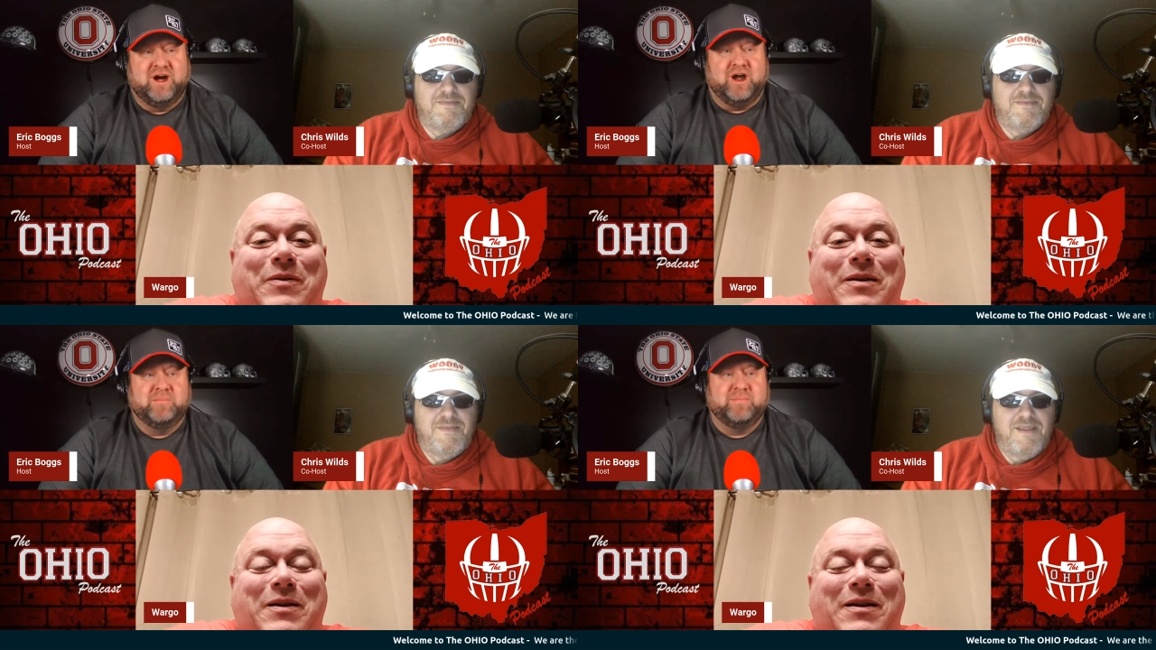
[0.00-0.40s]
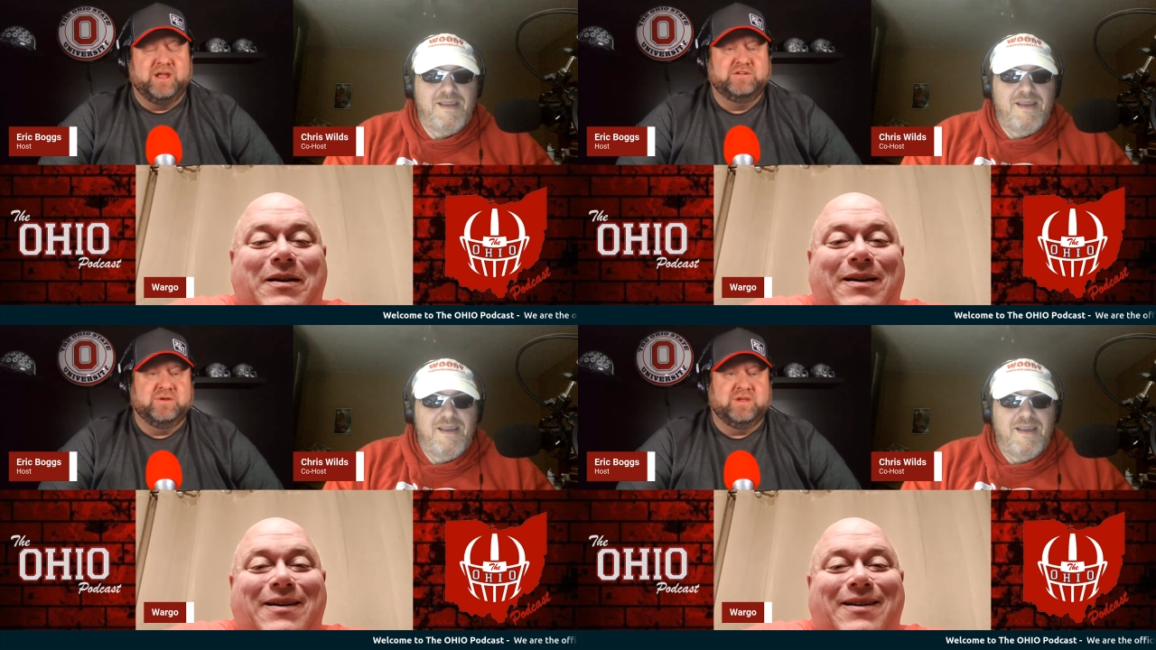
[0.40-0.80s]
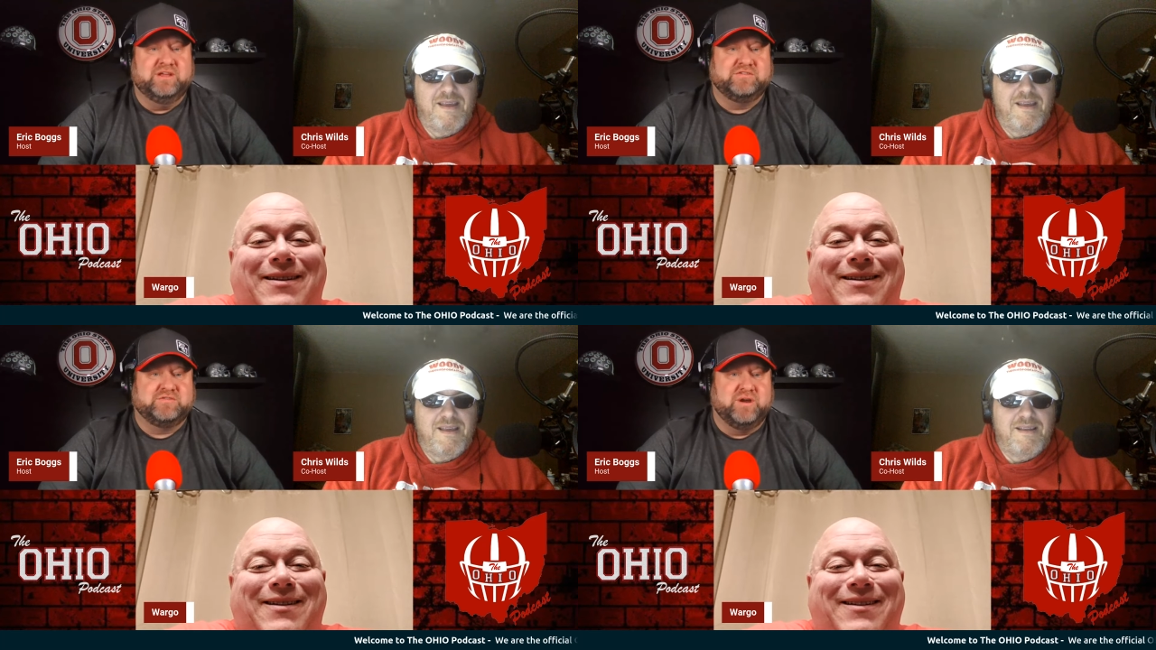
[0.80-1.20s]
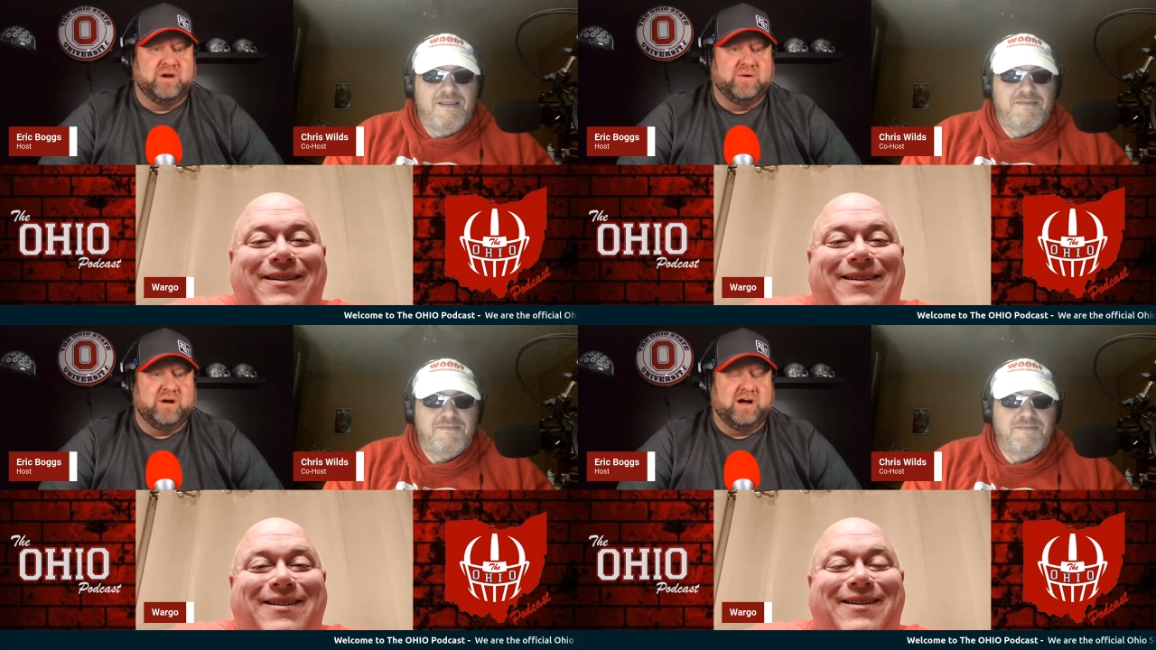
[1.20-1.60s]
Speaker 1: our brand new
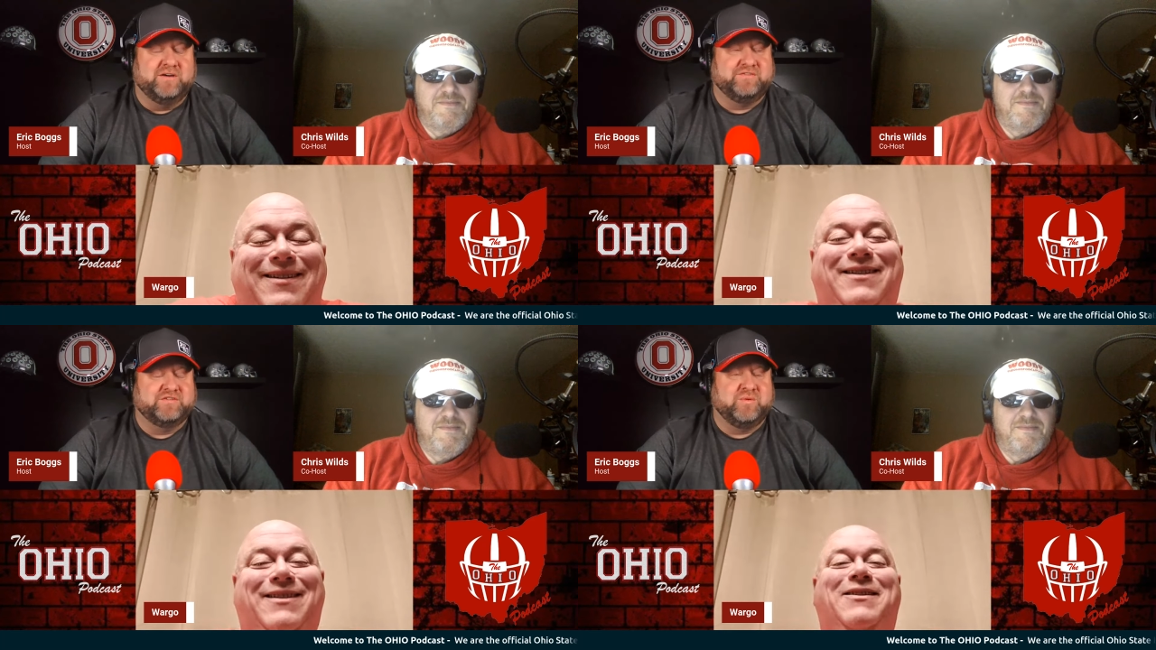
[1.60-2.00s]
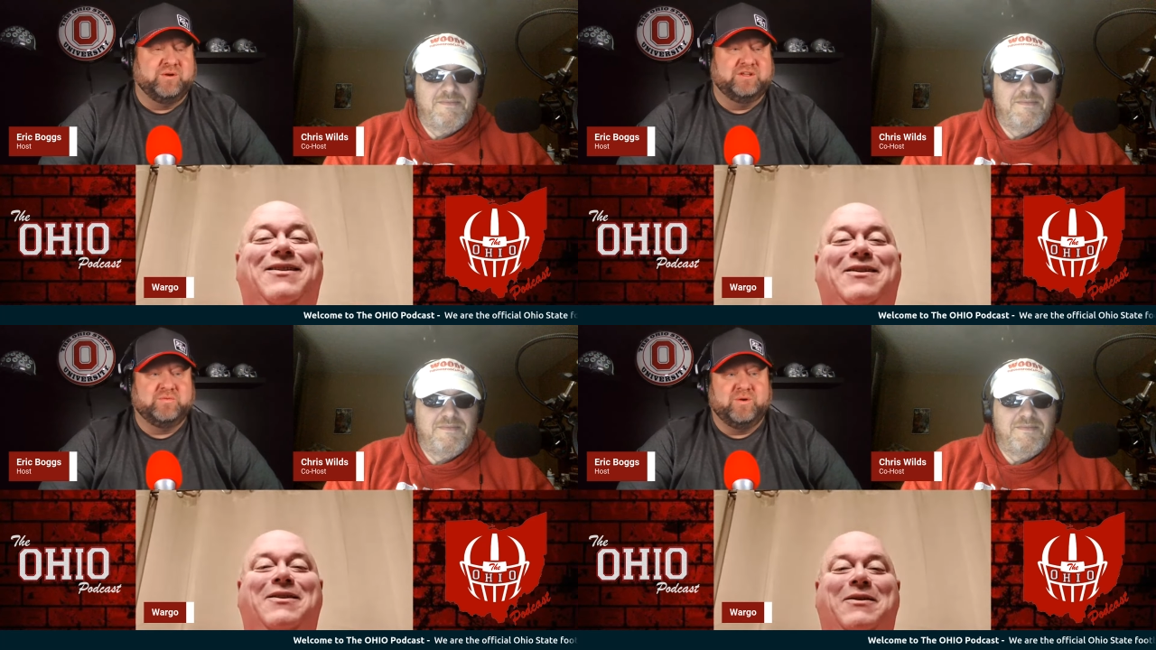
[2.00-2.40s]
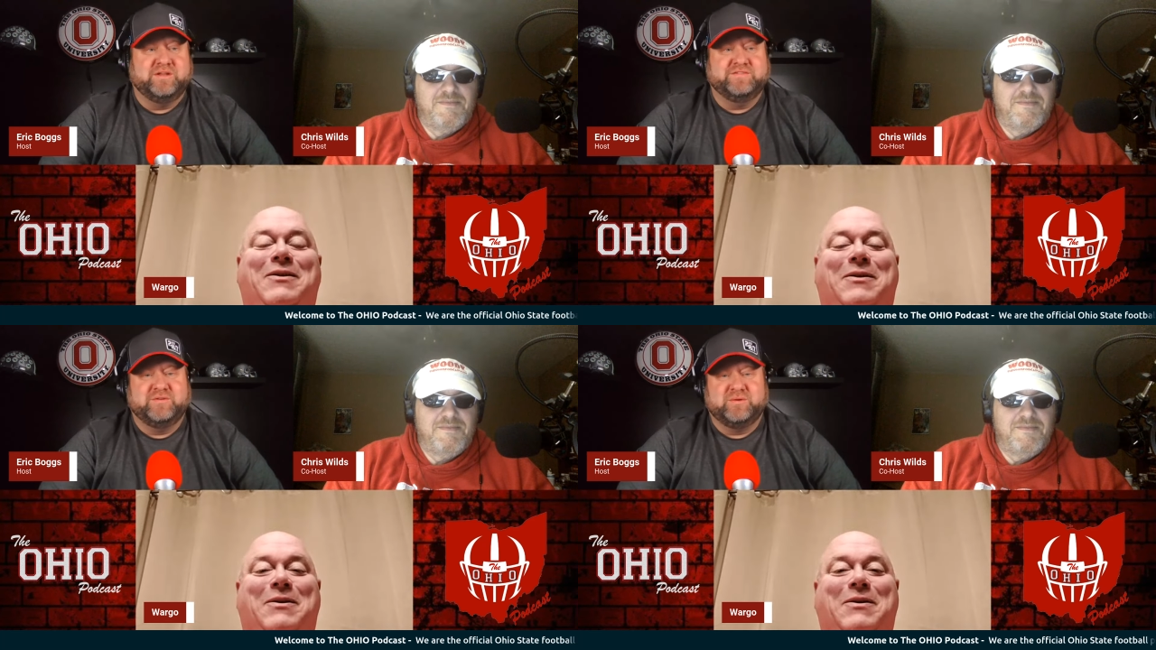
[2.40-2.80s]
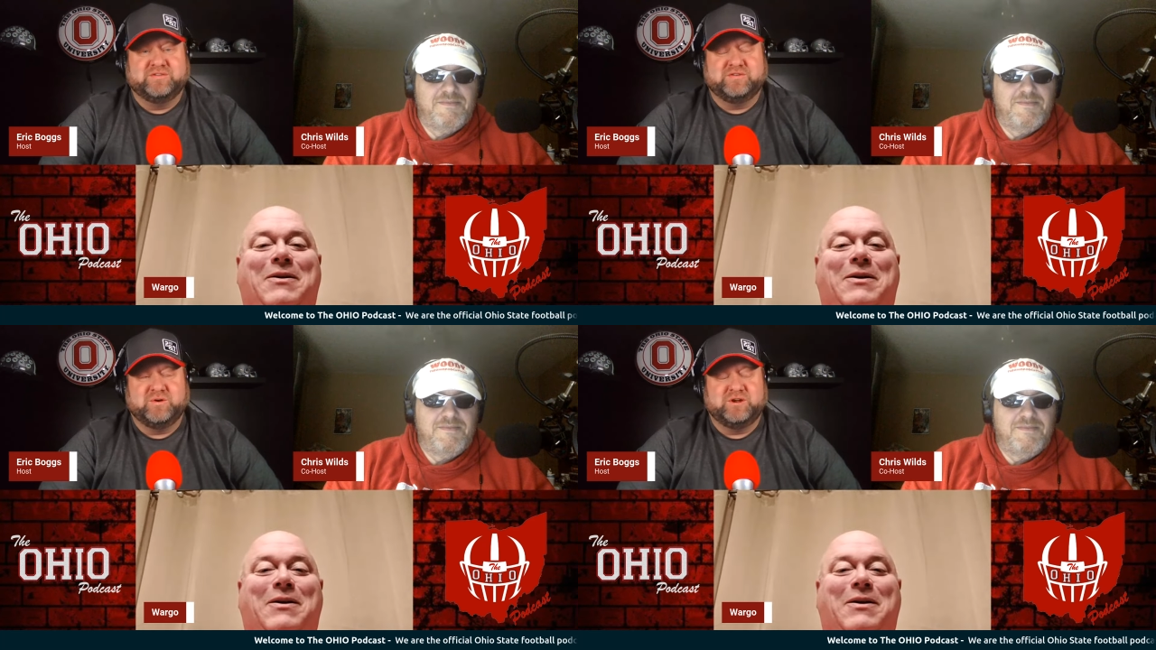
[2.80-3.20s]
intro for 2024.
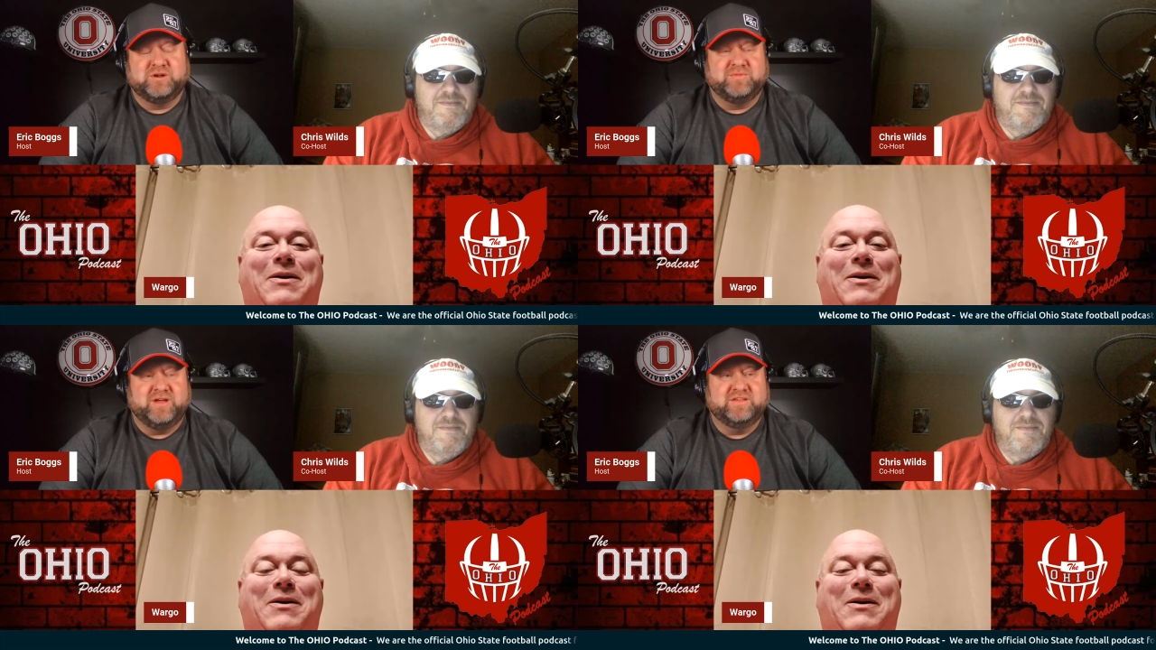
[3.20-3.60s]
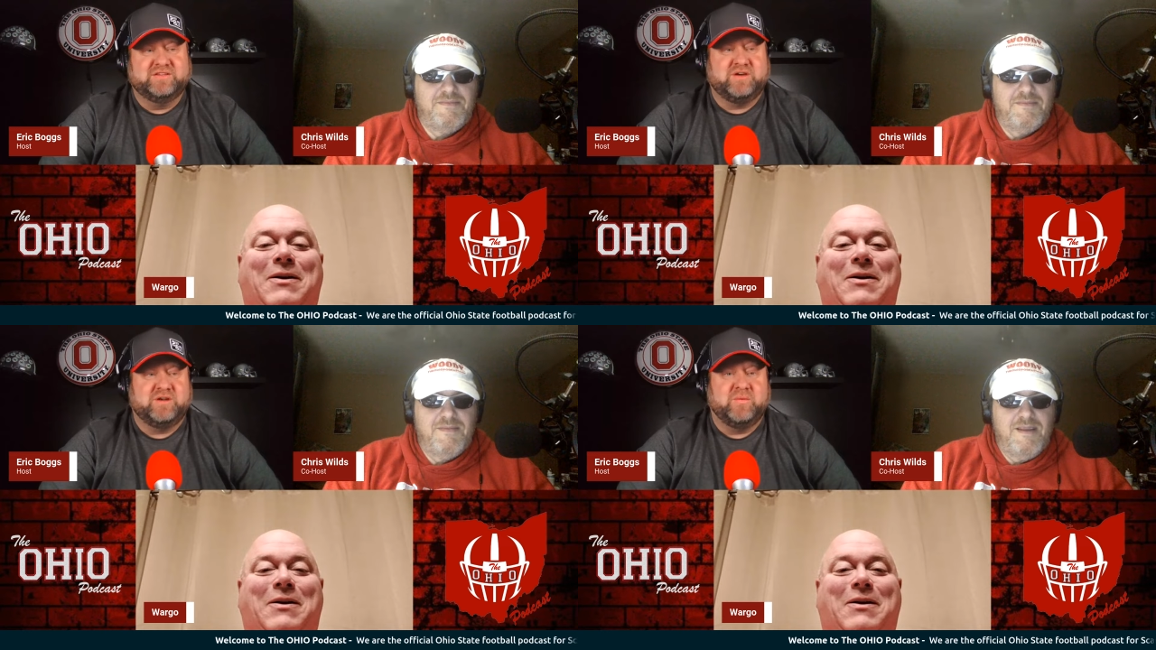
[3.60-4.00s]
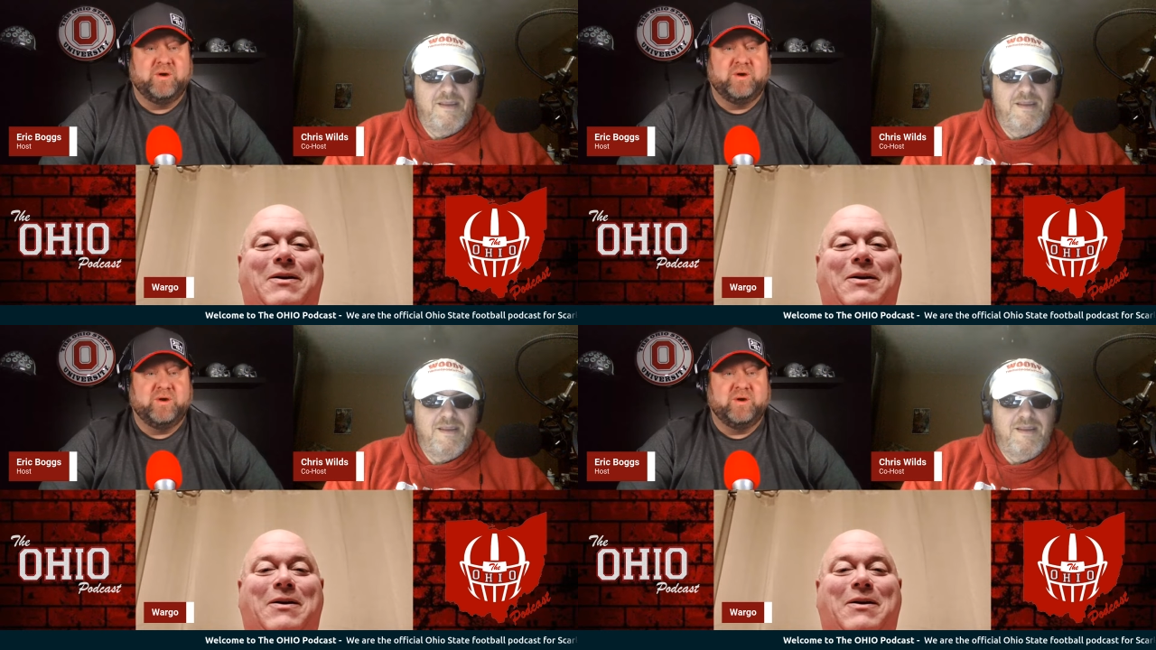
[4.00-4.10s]
So we're going to play this on our